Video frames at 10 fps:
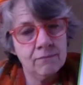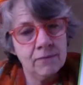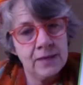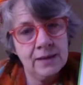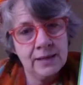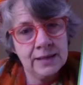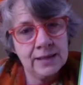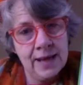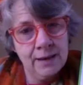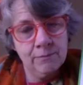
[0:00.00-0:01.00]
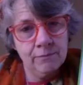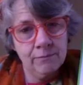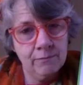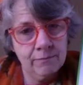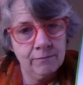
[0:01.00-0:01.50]
this game,
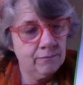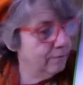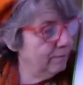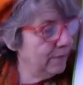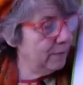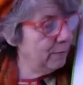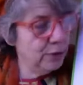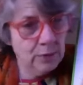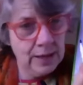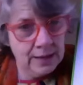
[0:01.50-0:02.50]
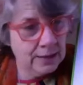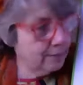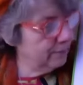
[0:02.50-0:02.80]
then blue has